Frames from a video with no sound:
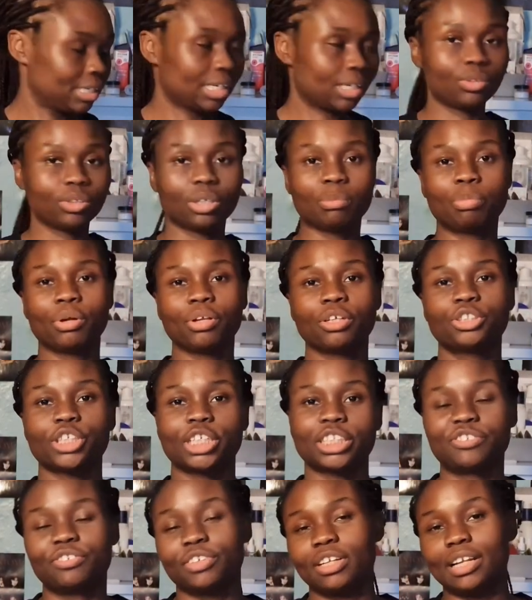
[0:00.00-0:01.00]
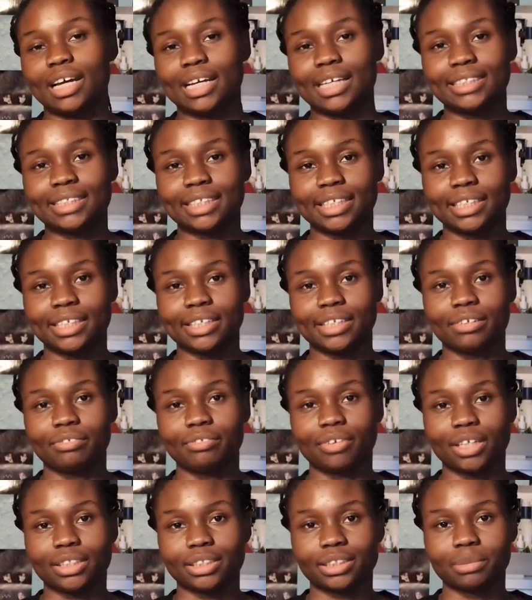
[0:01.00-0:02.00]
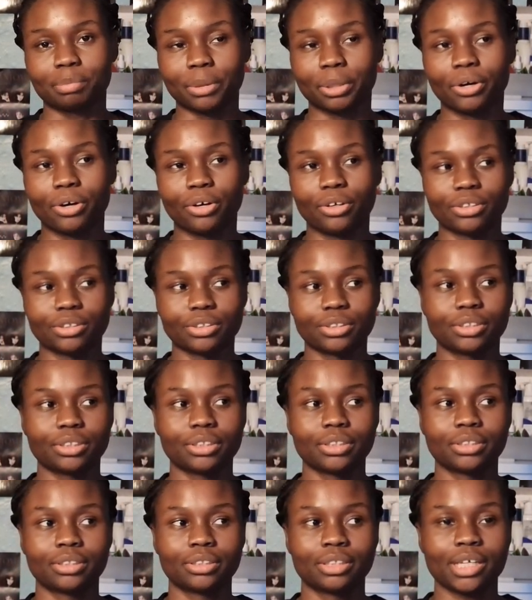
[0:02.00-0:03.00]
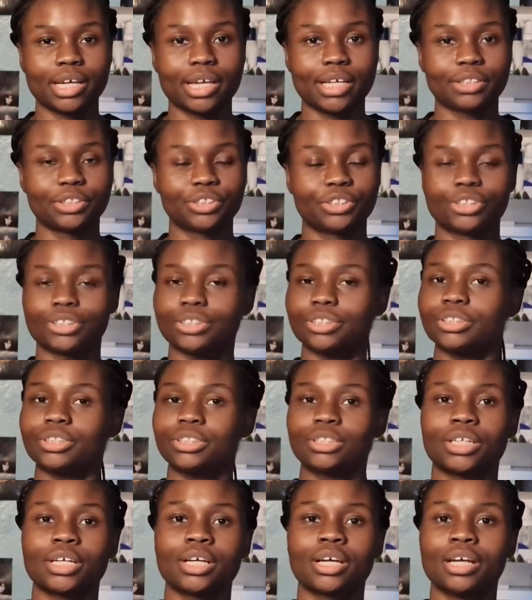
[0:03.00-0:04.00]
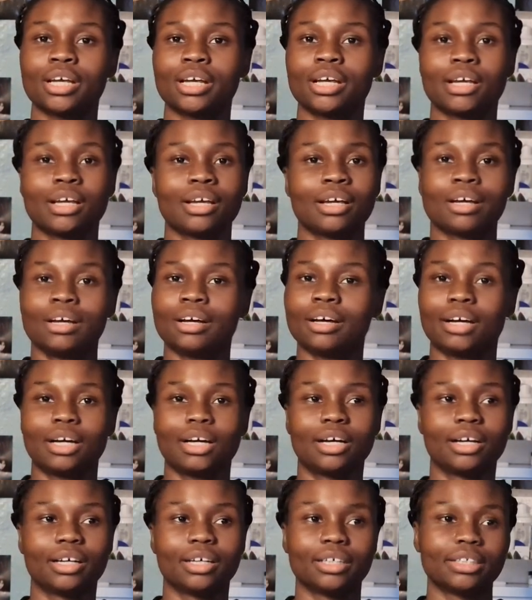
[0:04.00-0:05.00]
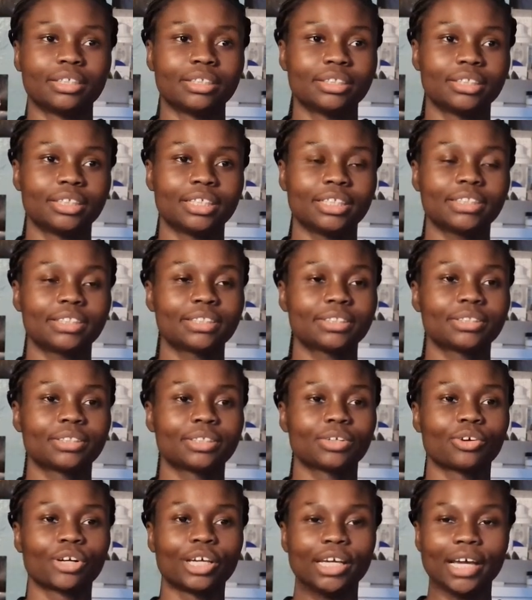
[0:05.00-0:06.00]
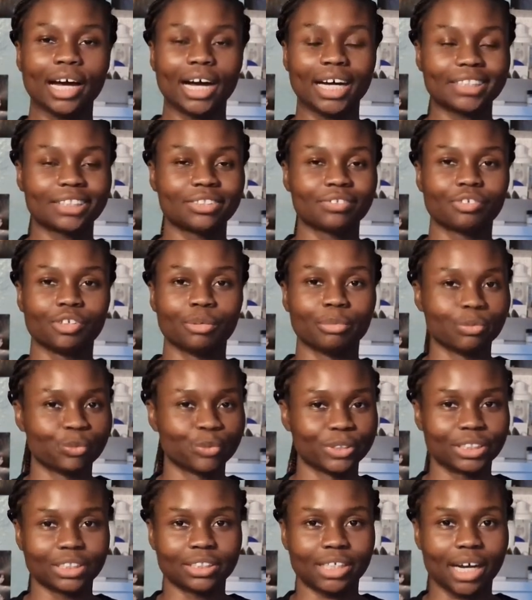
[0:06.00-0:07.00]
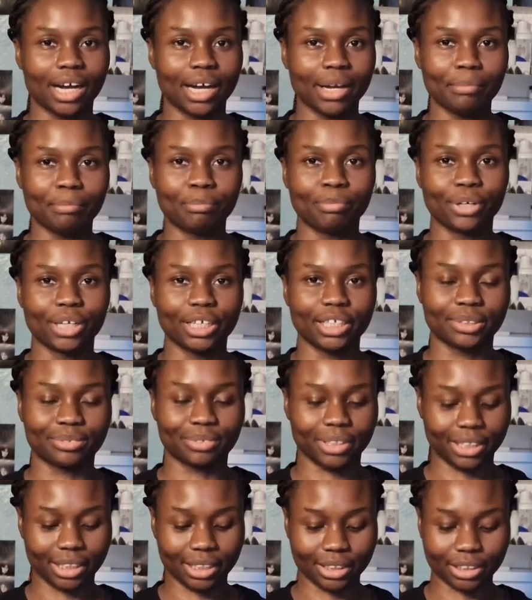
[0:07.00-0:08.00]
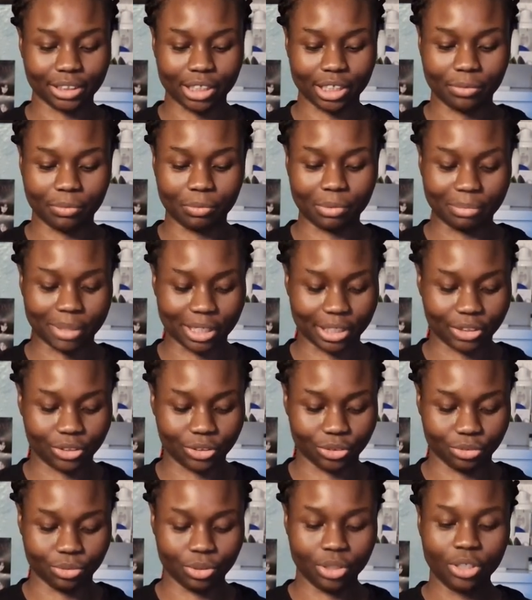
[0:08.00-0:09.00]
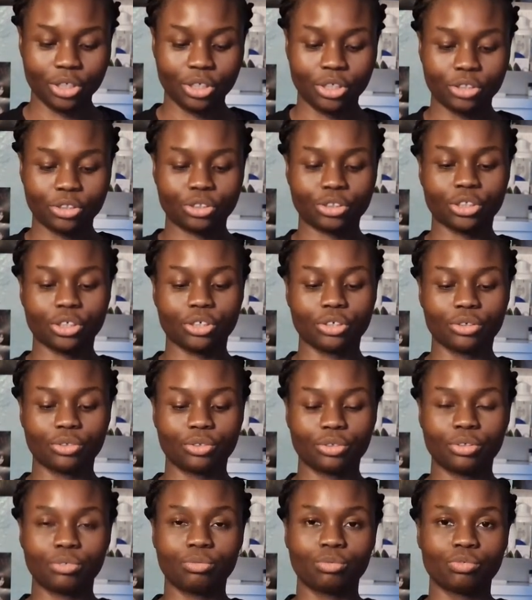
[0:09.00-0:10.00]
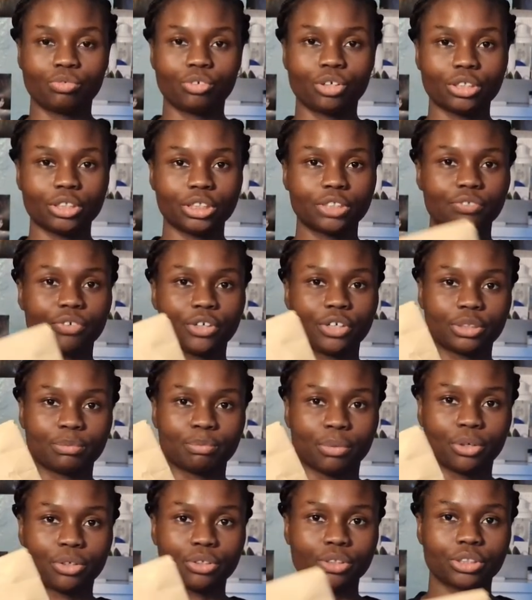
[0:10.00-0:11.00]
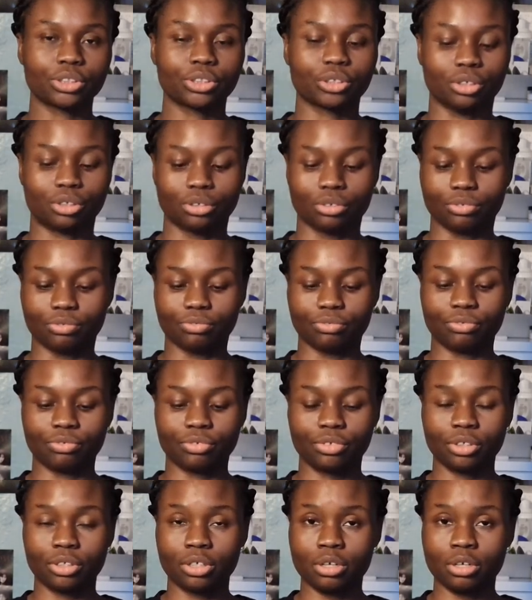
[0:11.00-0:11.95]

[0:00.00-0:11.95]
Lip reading: I'll apologise for the lighting in advance because it's just, it's low-key hard to film in winter time, but it is what it is and we make do. So we've got this first box of,